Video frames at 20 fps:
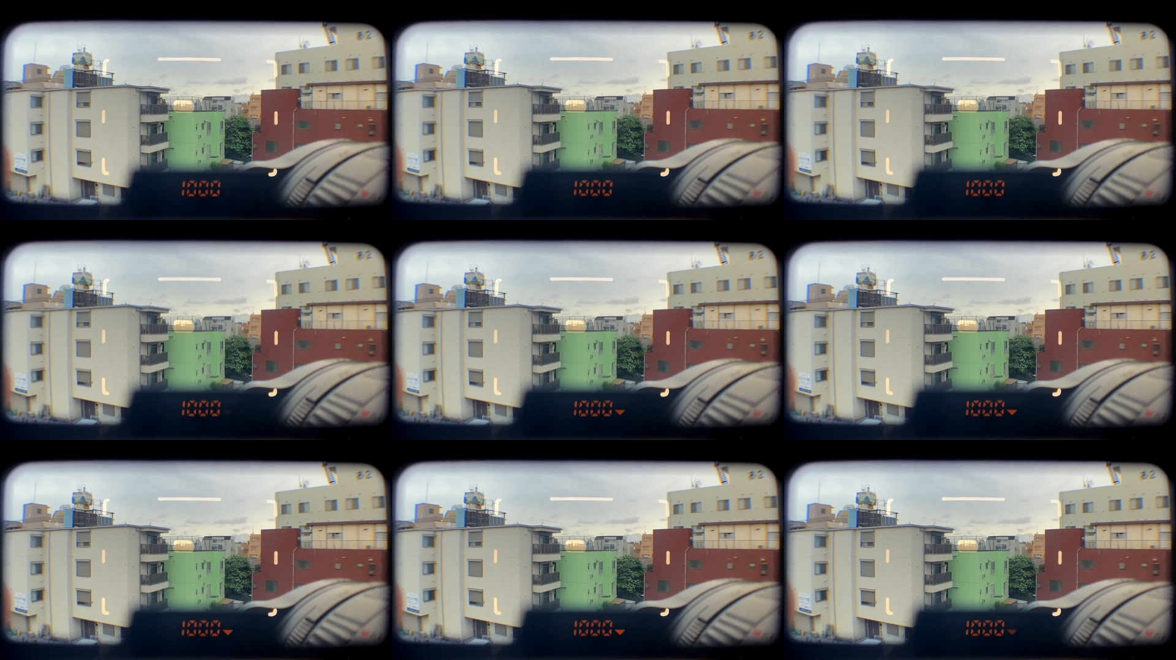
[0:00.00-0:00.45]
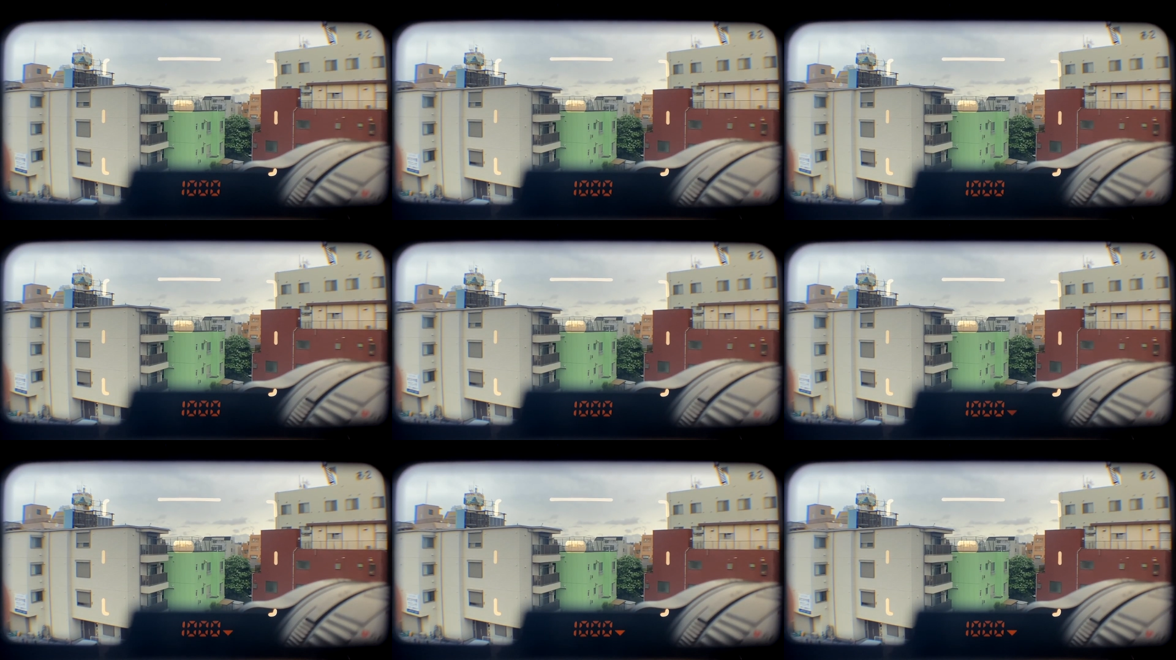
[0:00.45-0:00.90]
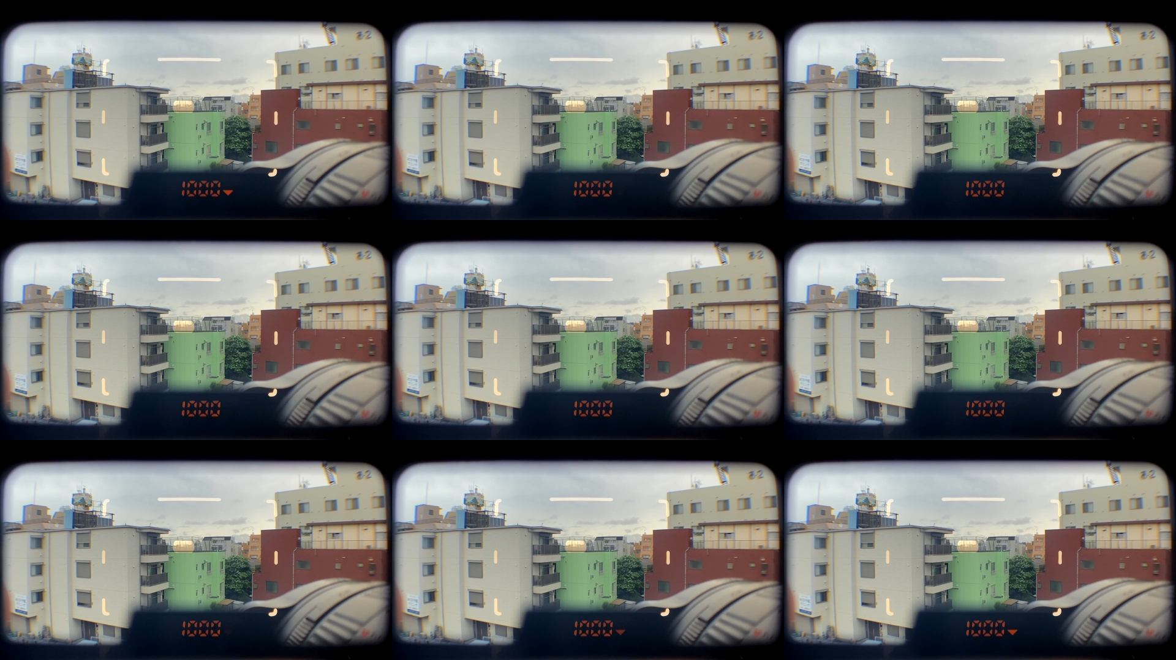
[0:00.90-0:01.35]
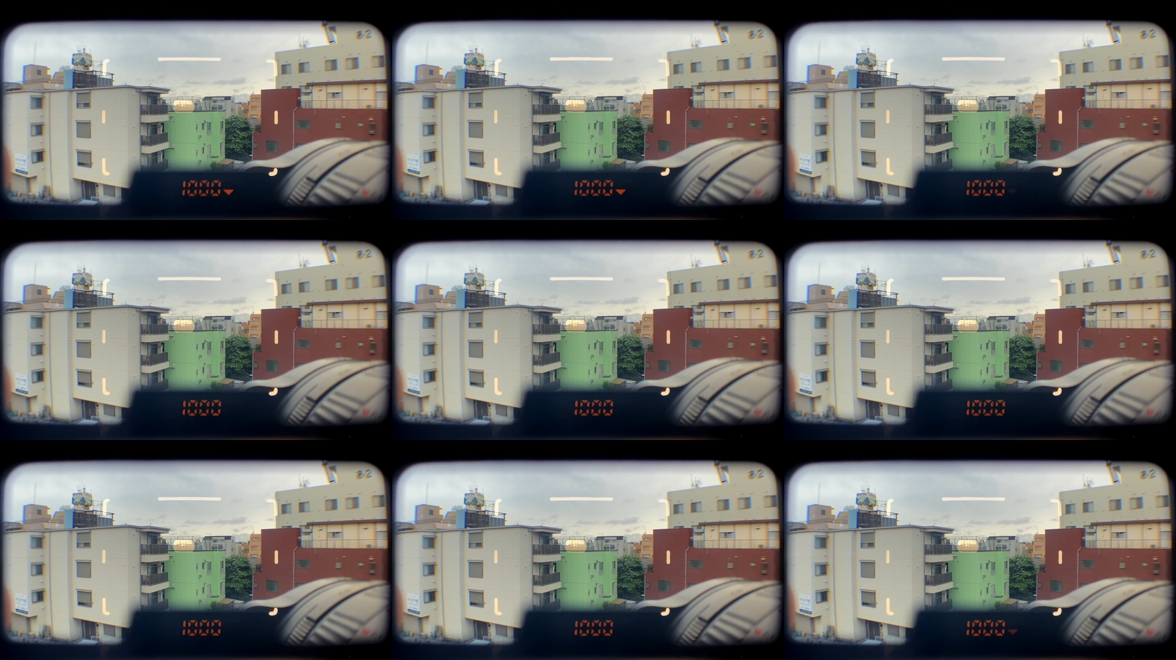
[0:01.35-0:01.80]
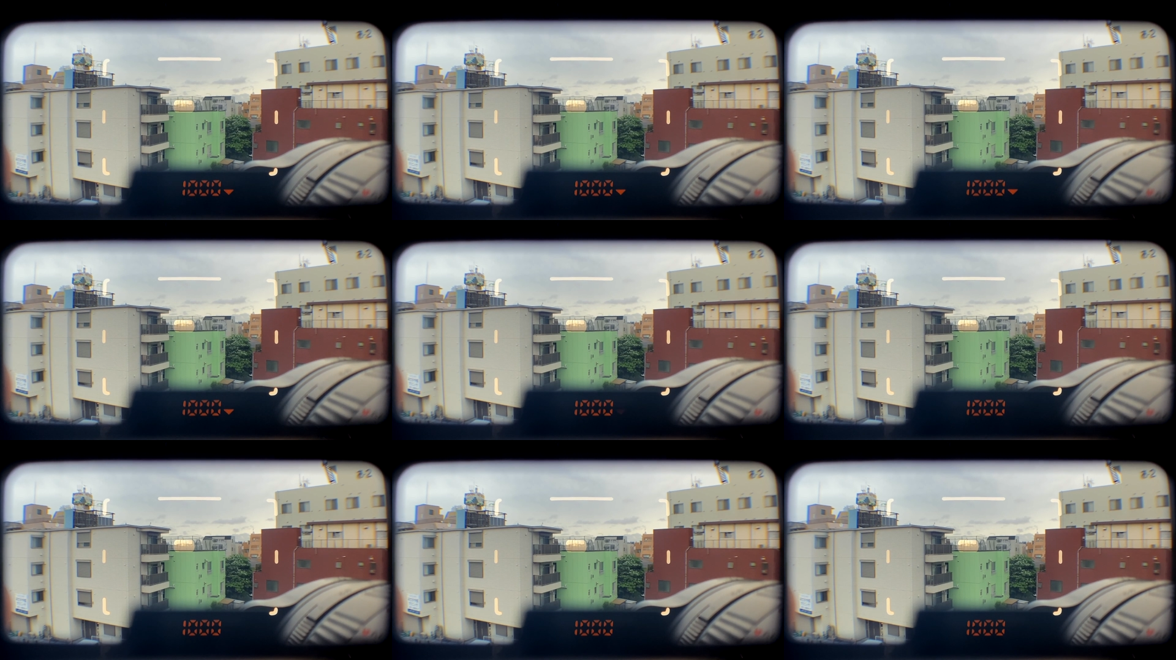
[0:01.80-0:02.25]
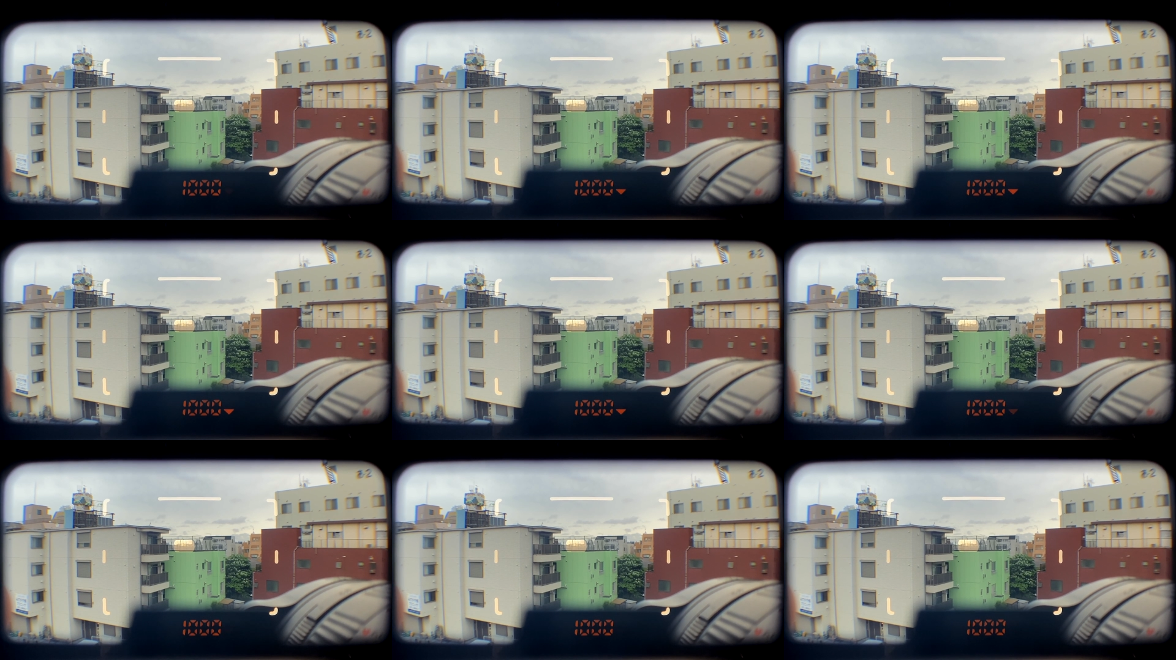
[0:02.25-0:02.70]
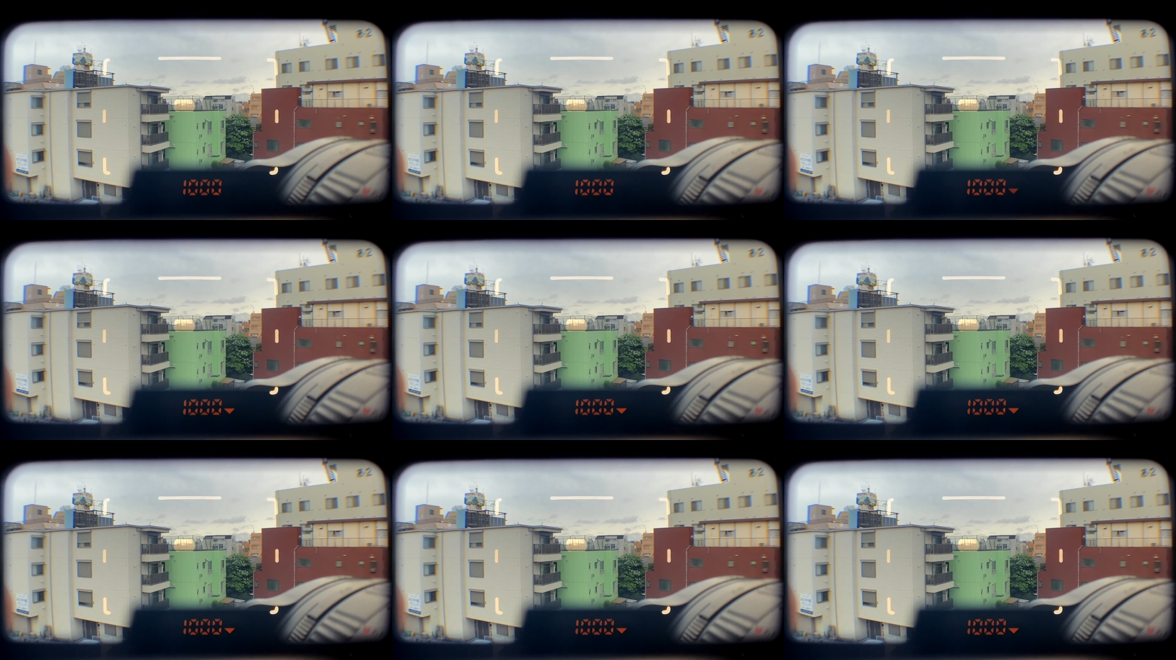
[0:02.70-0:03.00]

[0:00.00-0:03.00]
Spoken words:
(no speaker visible)